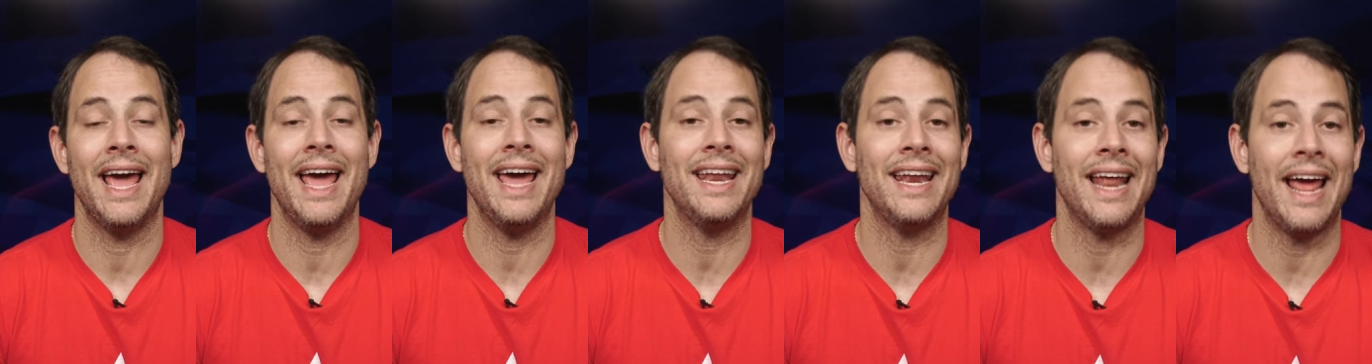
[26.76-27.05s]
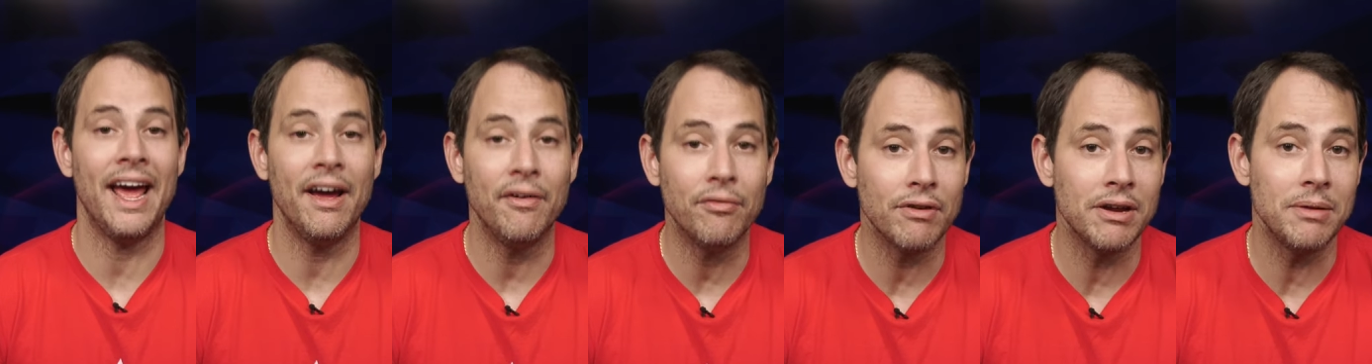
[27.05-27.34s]
and
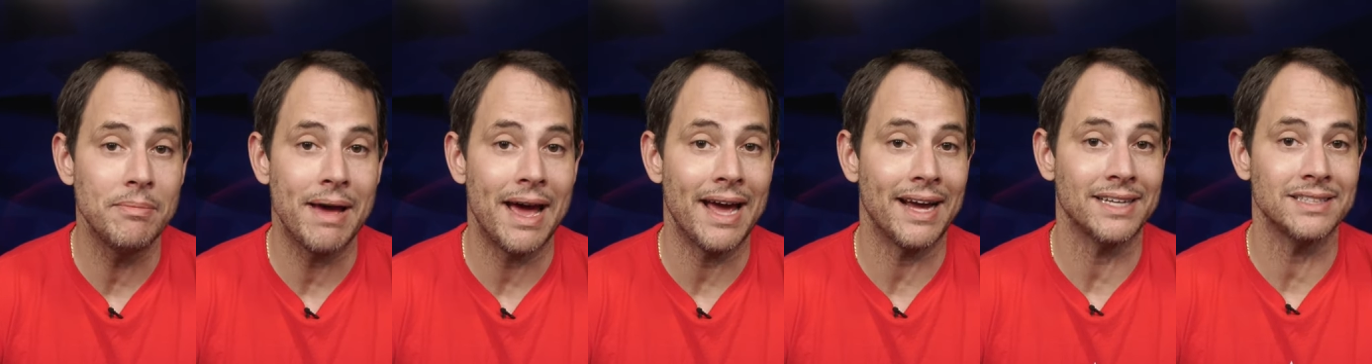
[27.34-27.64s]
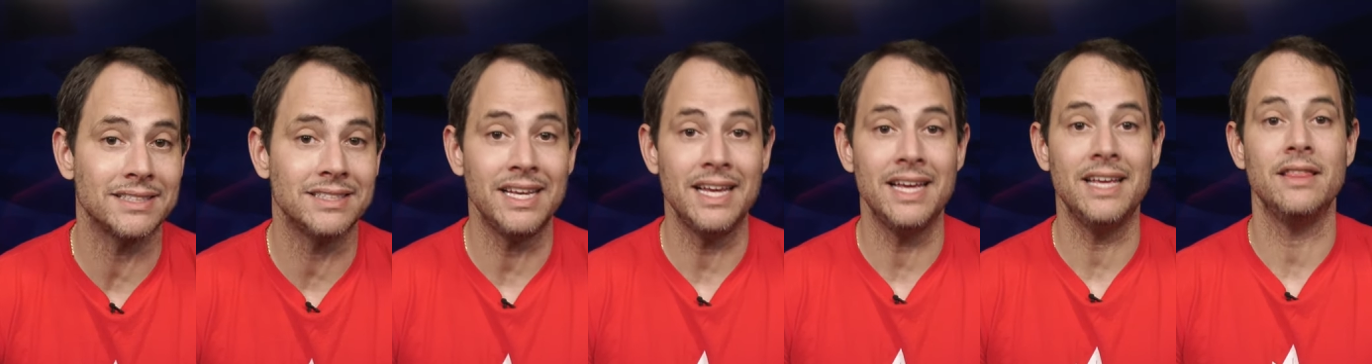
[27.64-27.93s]
every
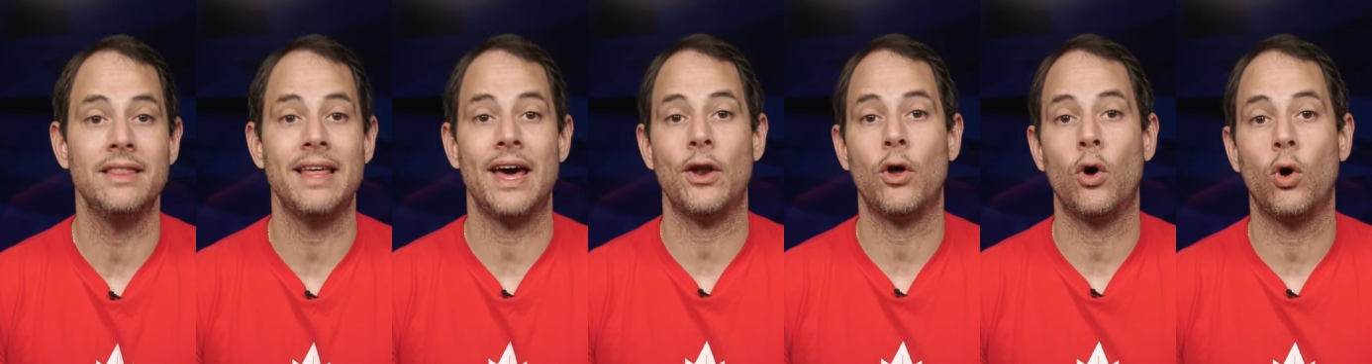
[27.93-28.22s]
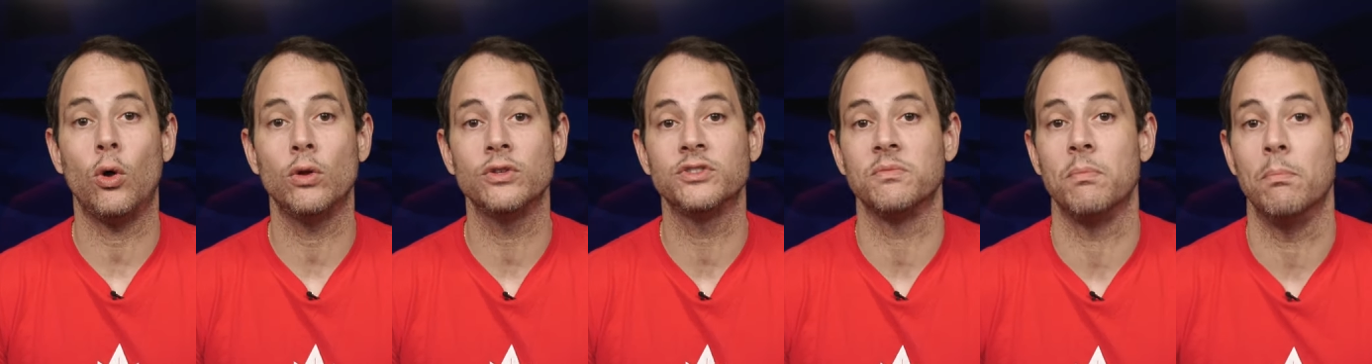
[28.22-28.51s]
magazine that
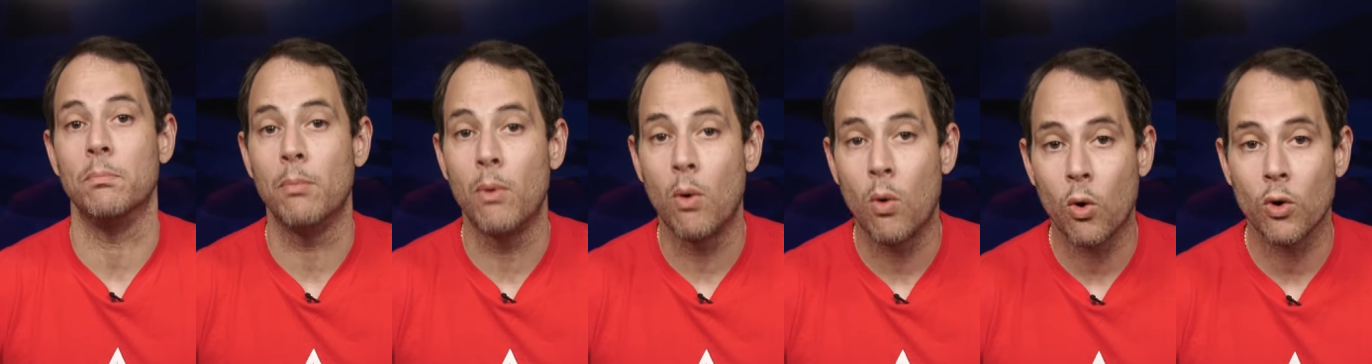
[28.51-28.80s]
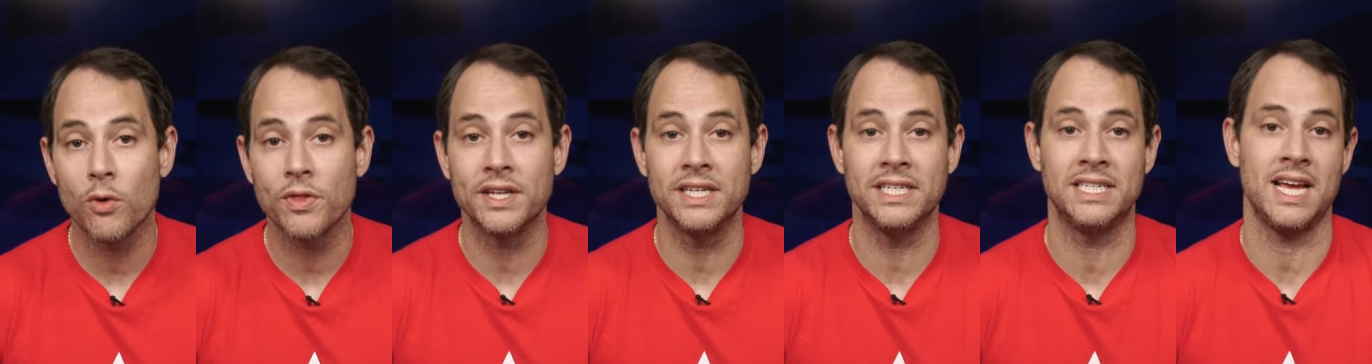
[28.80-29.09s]
holds
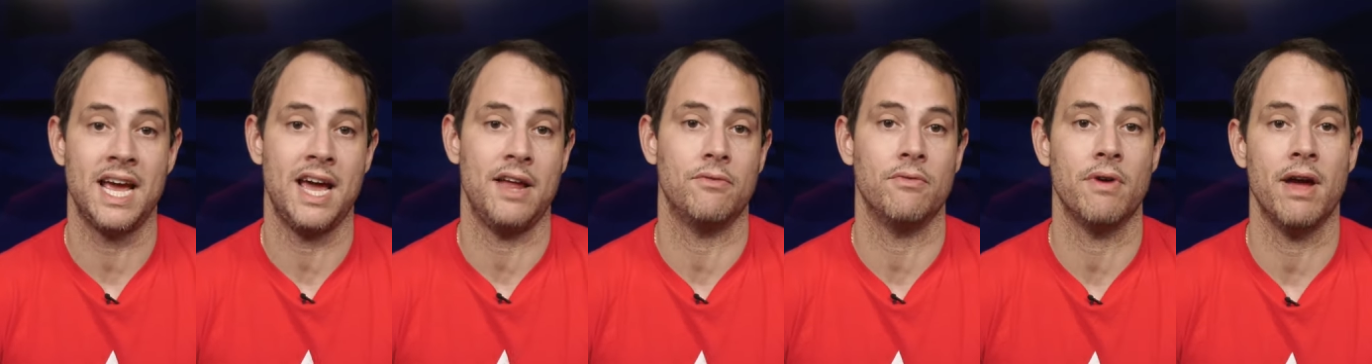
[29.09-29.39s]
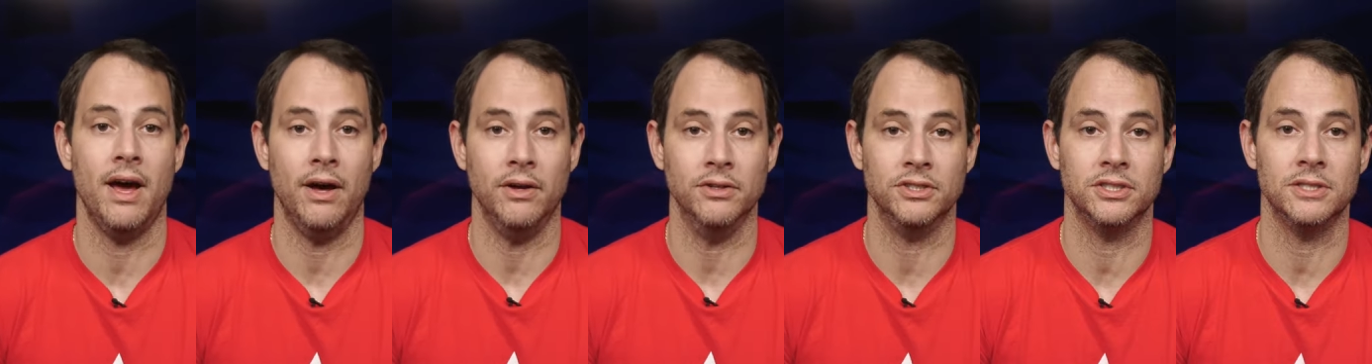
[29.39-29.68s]
more than 10
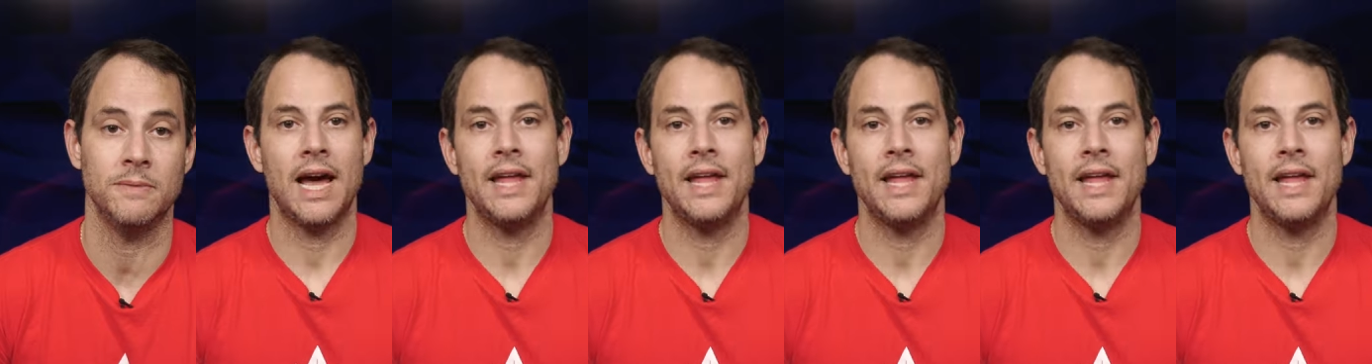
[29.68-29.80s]
rounds.